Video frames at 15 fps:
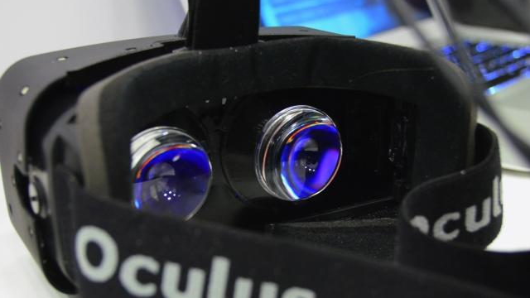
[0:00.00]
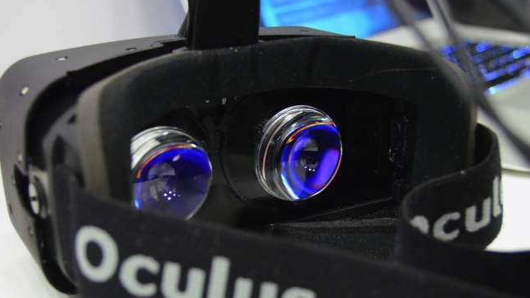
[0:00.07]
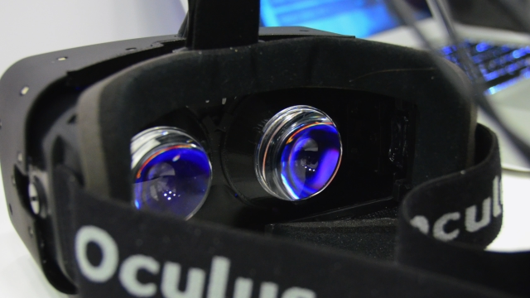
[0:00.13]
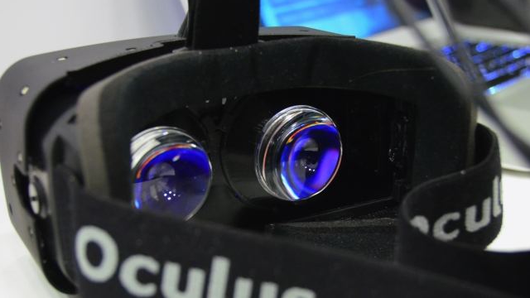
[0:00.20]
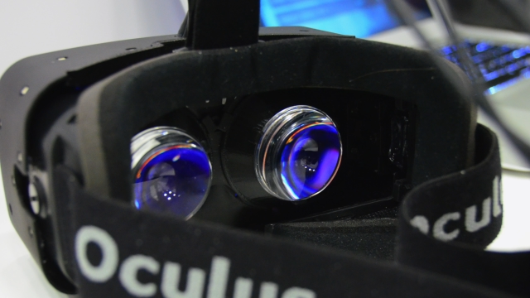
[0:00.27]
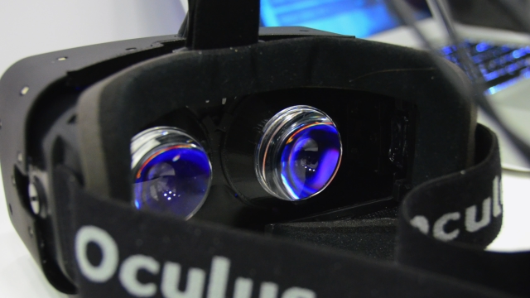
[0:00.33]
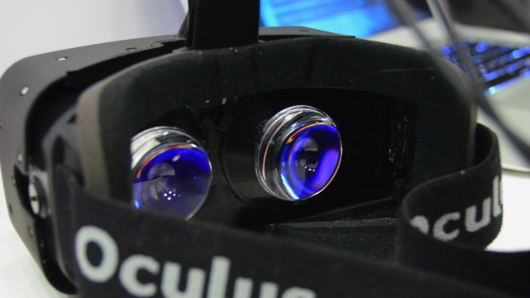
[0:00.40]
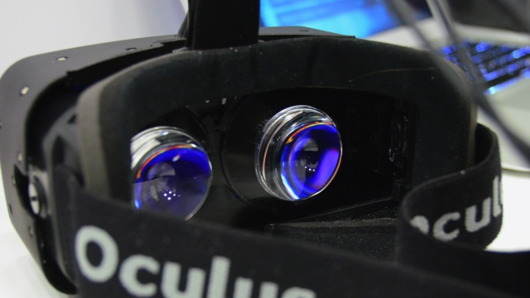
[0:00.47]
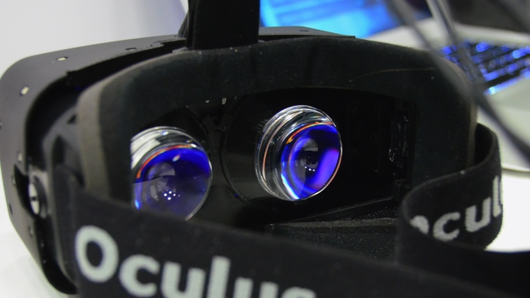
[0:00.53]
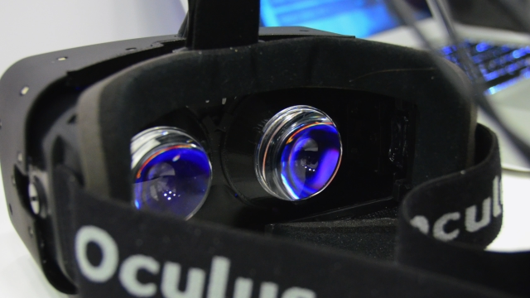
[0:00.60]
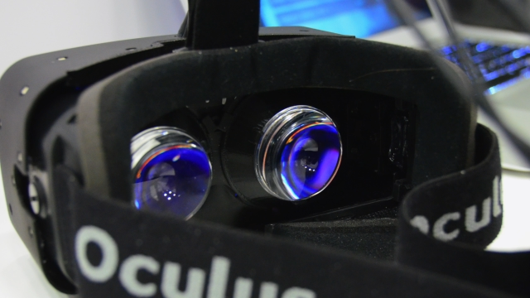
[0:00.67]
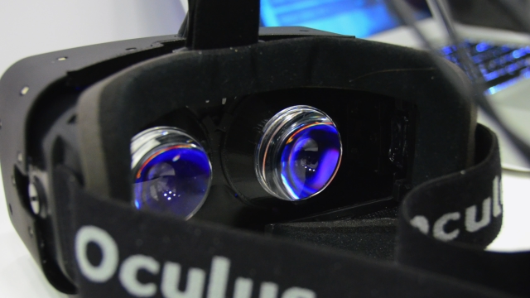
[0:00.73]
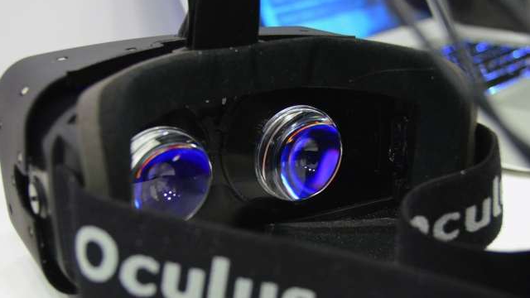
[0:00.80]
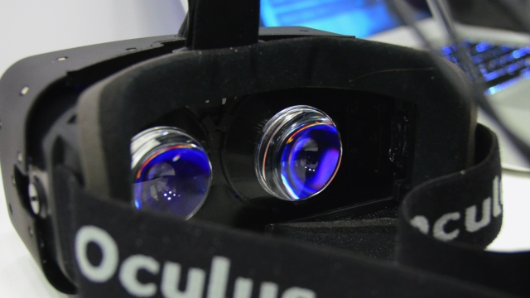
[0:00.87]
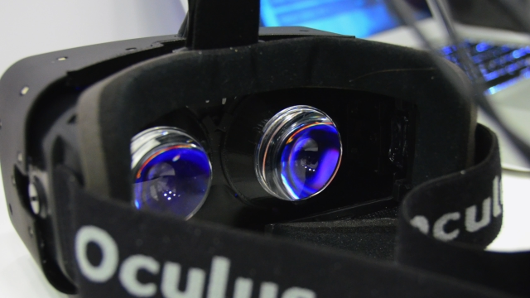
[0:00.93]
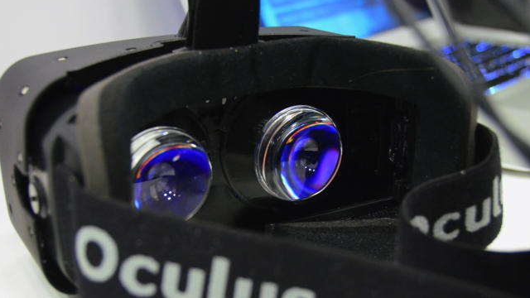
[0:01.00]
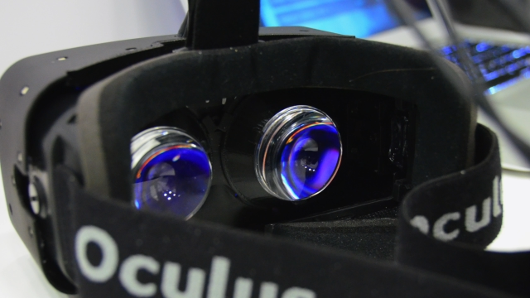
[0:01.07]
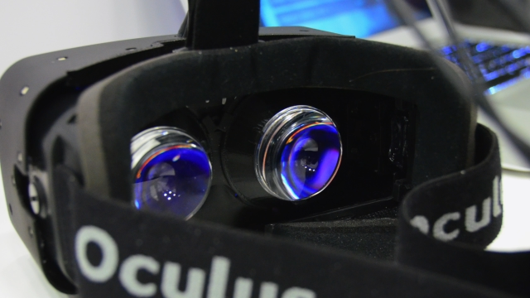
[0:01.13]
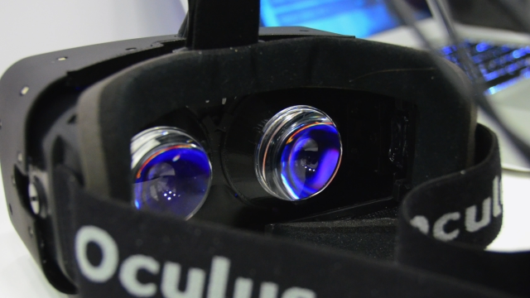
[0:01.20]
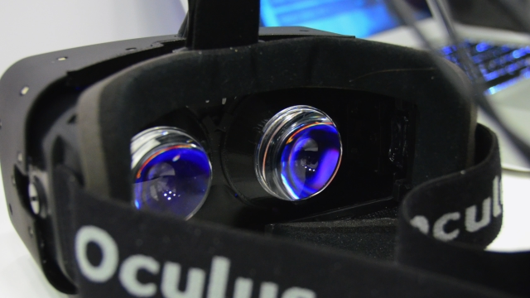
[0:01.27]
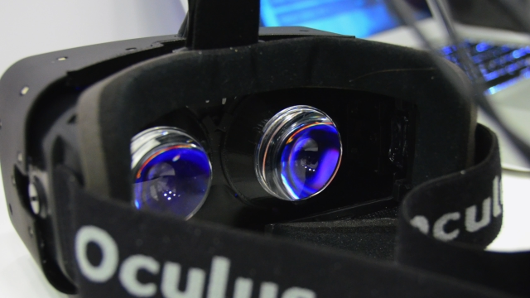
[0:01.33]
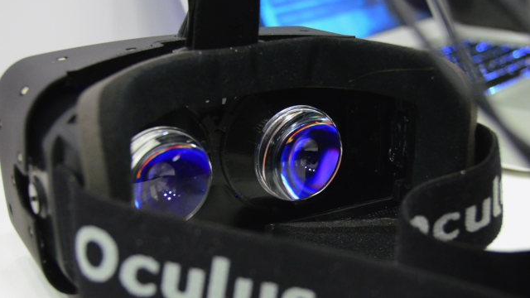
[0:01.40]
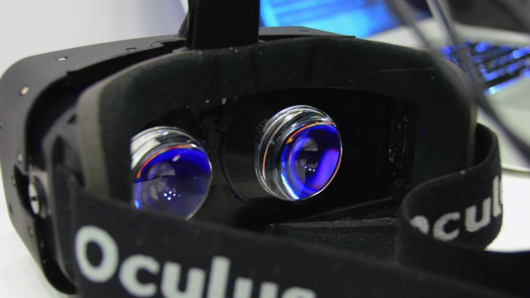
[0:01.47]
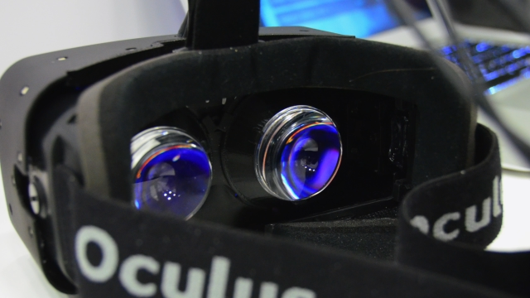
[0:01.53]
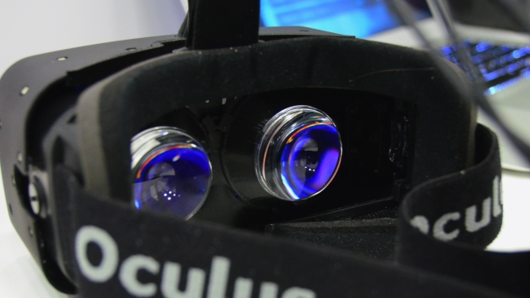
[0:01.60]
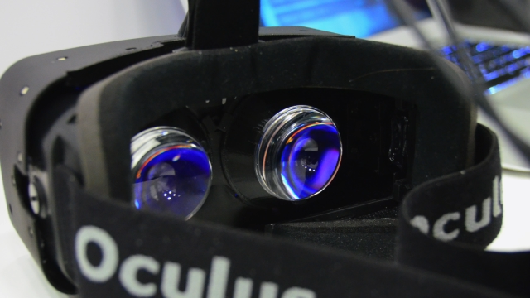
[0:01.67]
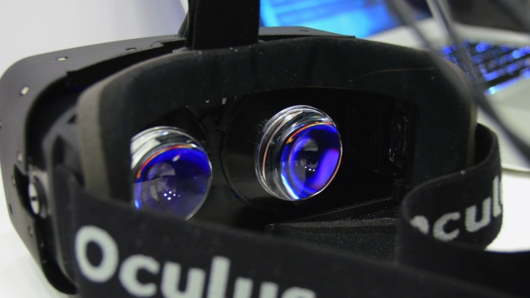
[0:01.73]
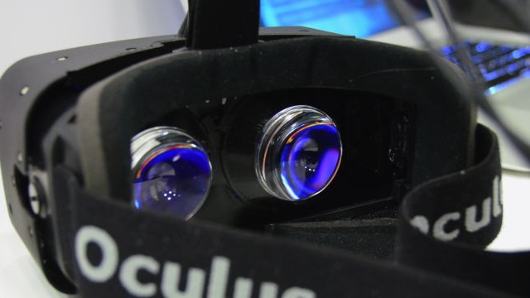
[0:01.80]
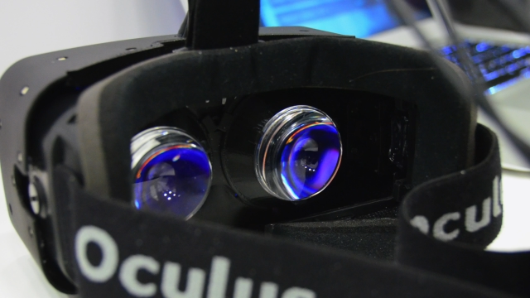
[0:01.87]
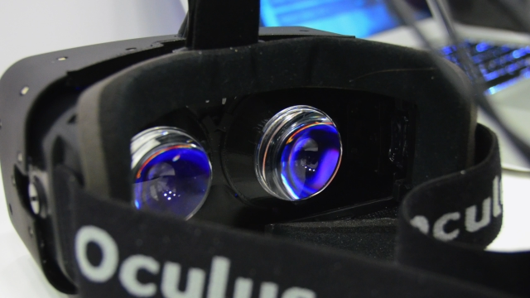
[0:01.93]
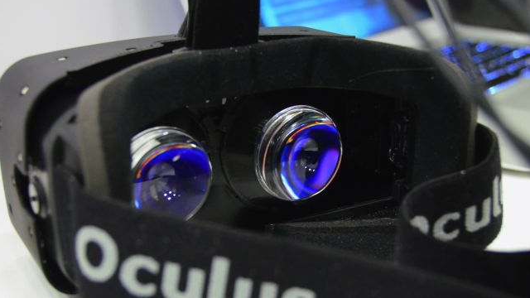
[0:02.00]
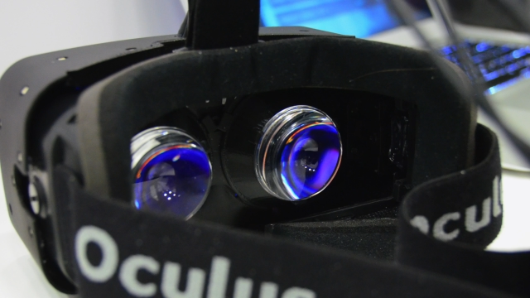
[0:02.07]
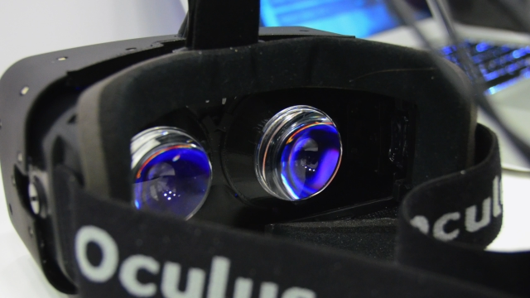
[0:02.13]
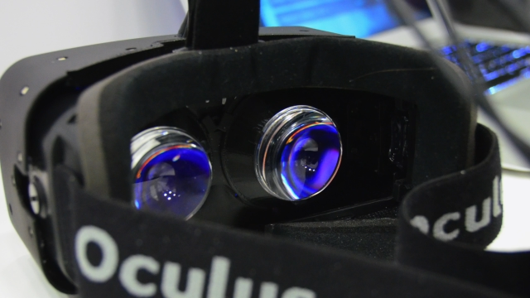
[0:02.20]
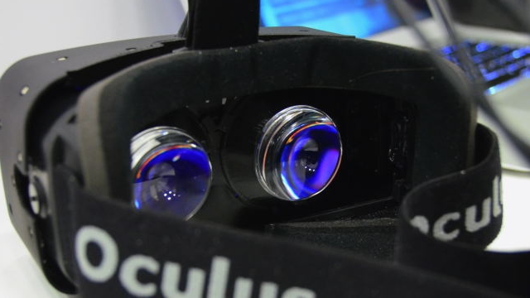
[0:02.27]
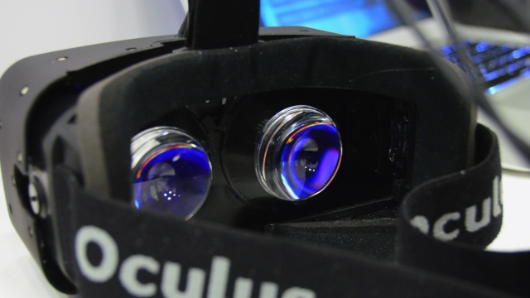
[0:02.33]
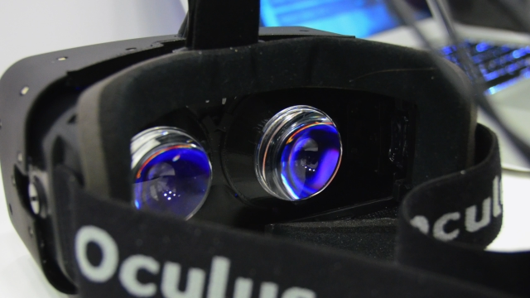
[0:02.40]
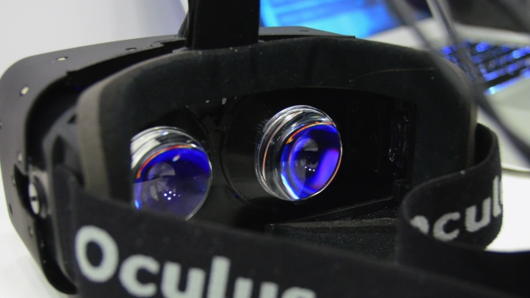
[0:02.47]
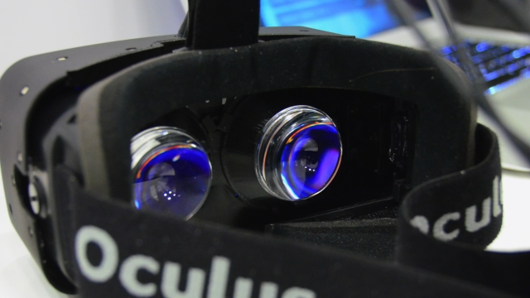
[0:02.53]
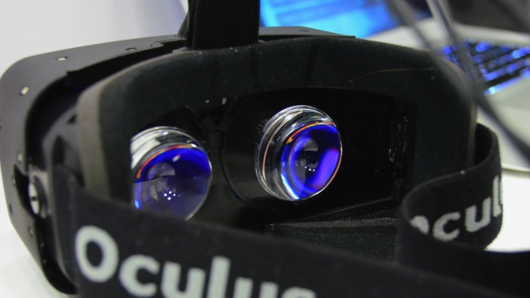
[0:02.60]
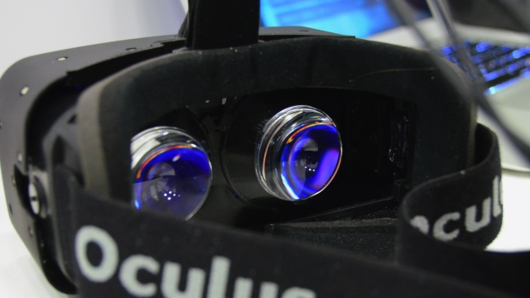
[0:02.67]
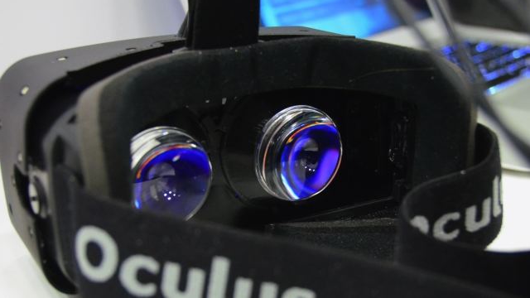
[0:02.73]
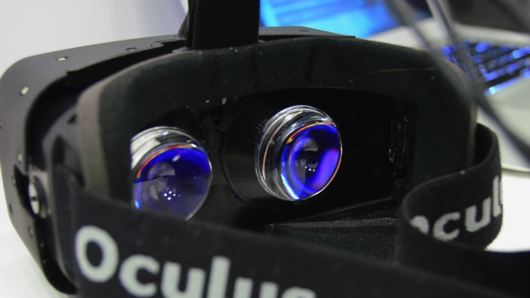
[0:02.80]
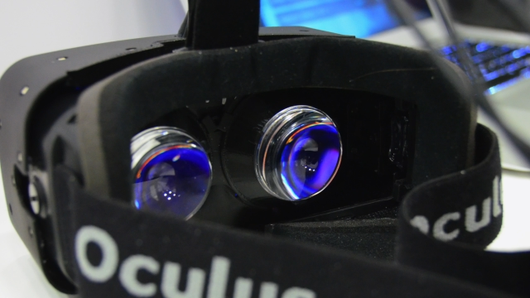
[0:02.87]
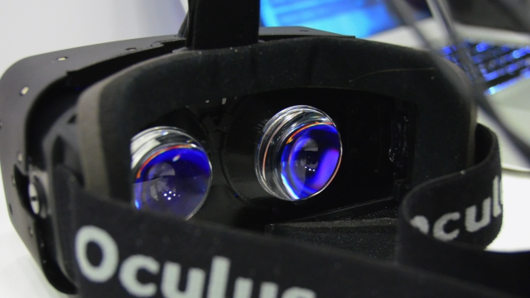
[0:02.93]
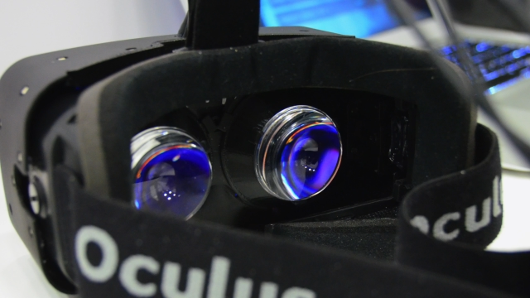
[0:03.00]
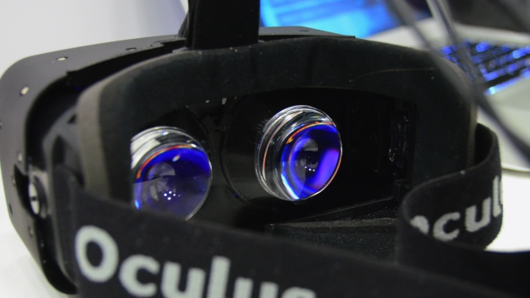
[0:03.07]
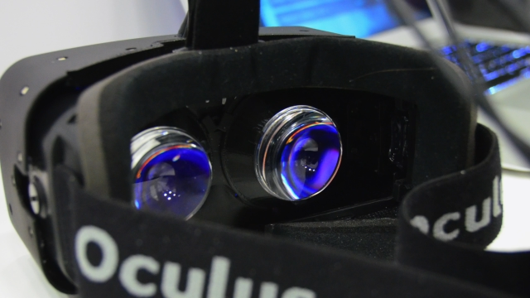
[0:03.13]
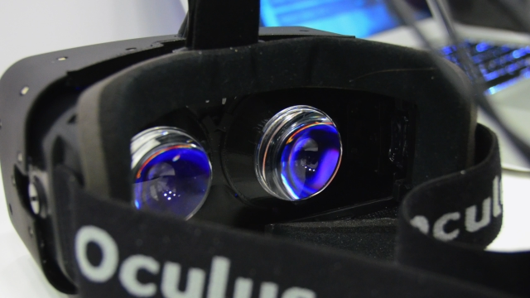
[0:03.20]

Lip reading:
(no speaker visible)